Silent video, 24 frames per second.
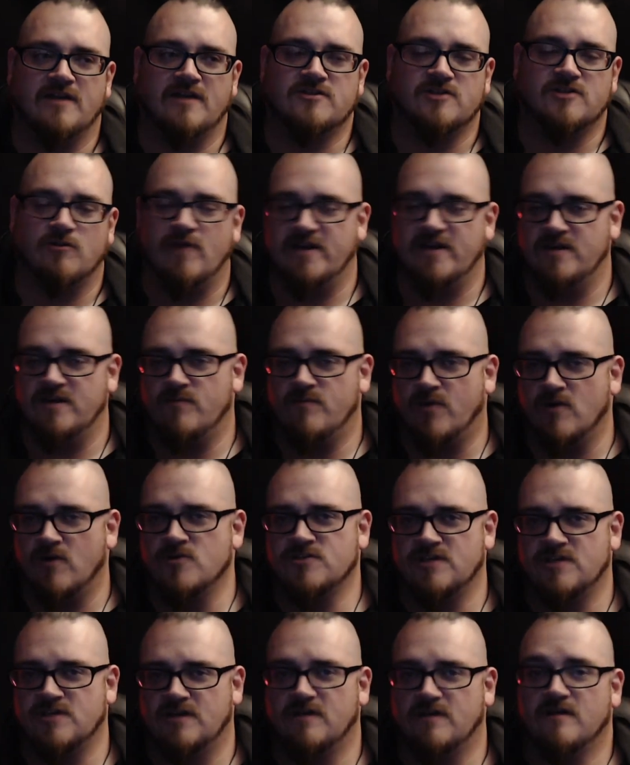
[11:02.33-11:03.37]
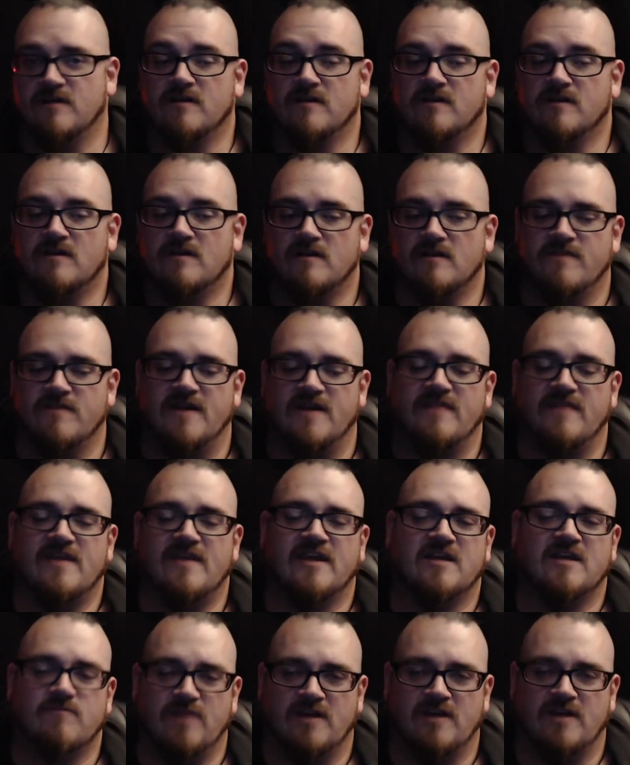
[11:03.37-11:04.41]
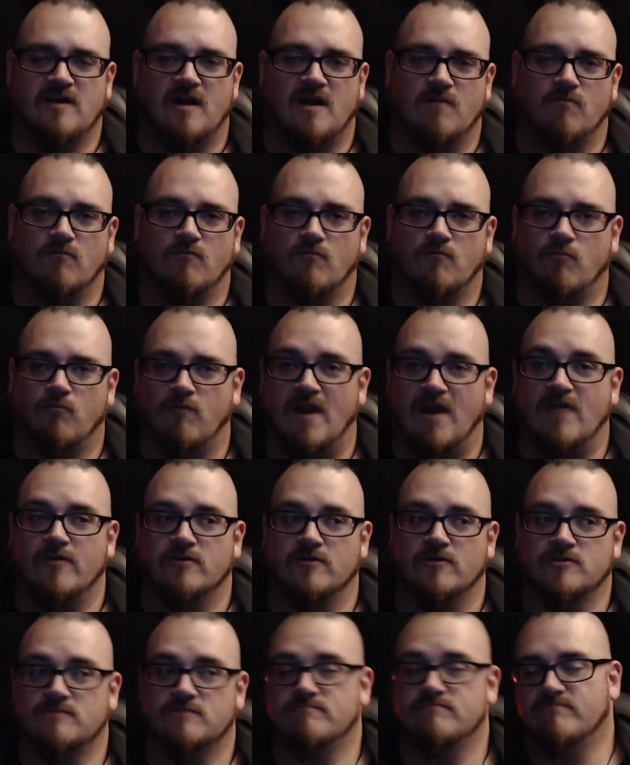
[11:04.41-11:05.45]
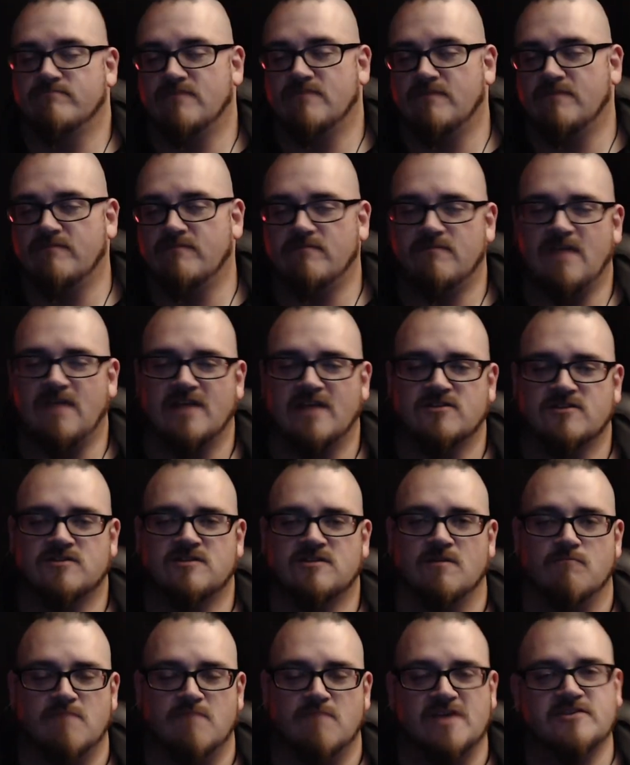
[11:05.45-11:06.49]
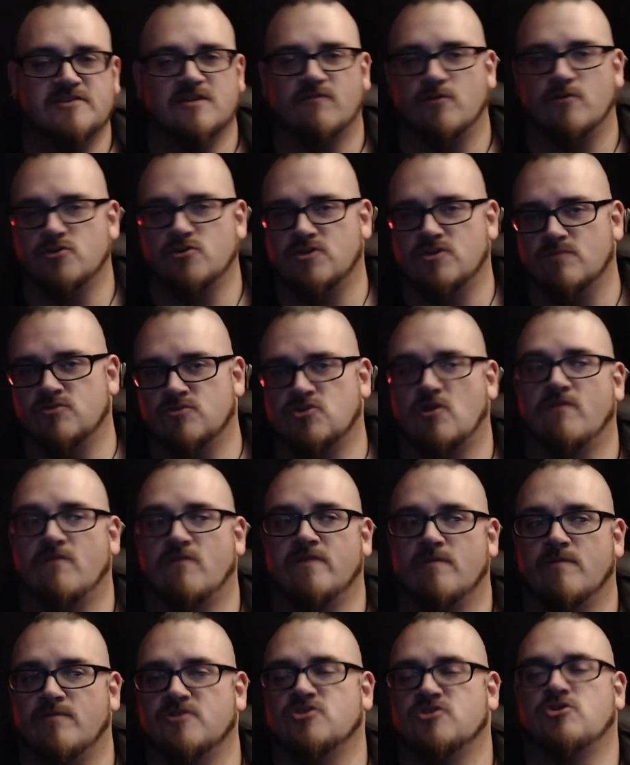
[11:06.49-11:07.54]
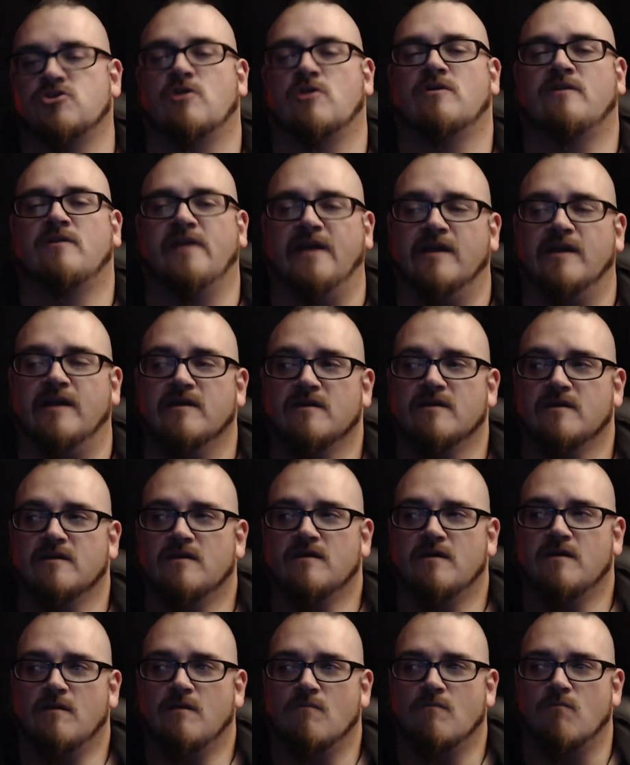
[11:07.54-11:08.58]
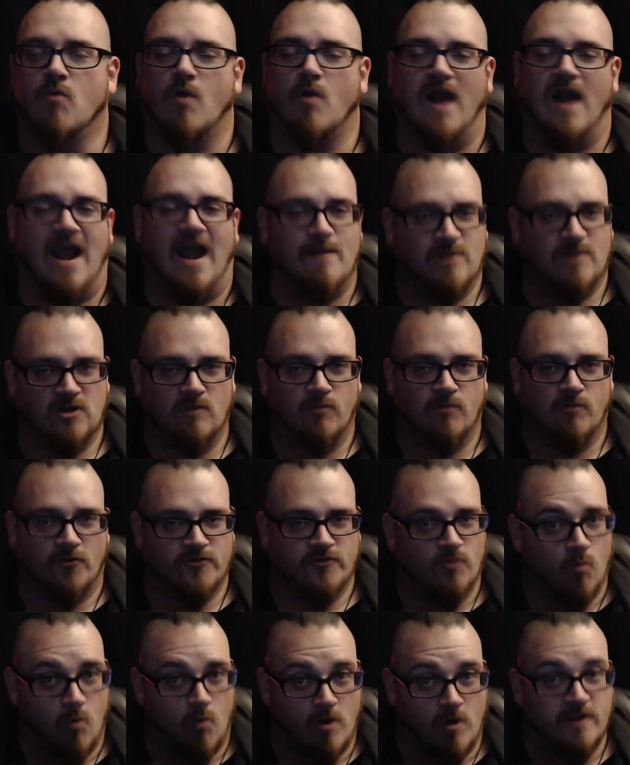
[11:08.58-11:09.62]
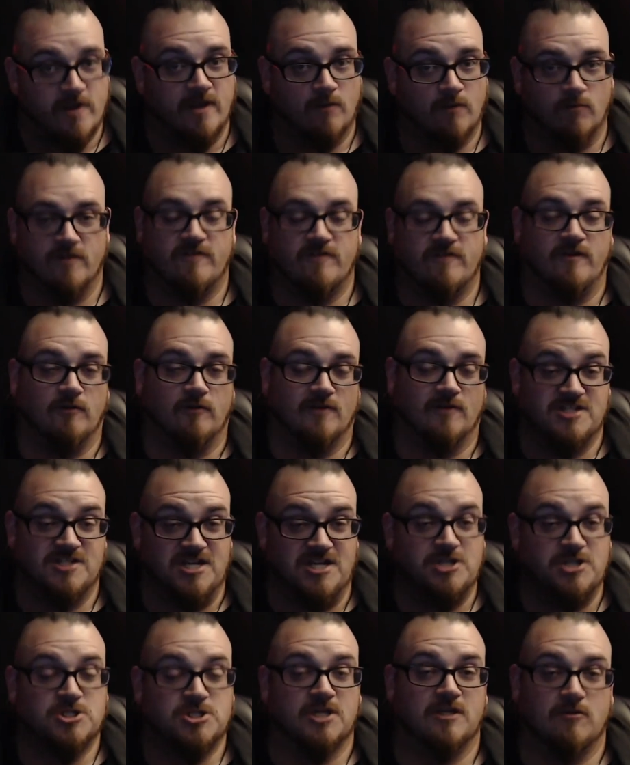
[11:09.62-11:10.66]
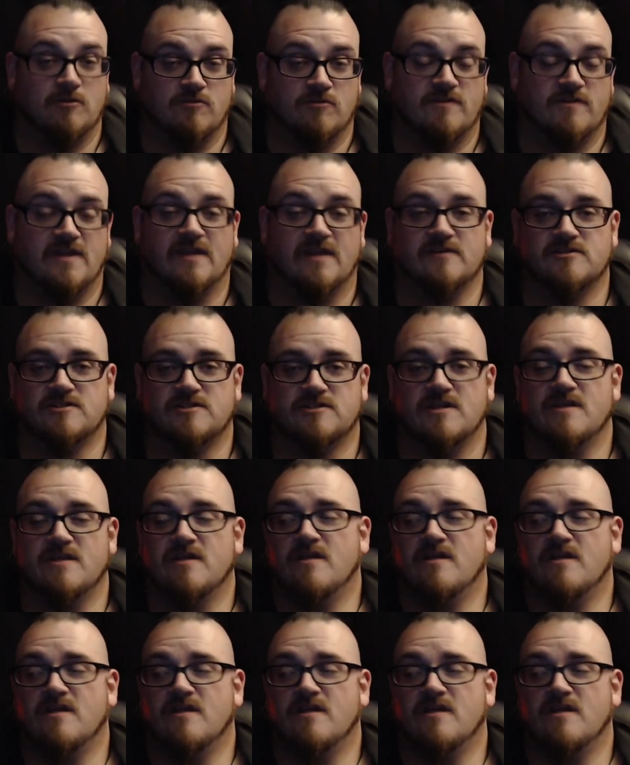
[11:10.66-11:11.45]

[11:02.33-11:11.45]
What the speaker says: integrated person, then they can become rather not submissive or subservient, but certainly more amicable to working with you and teaching you things.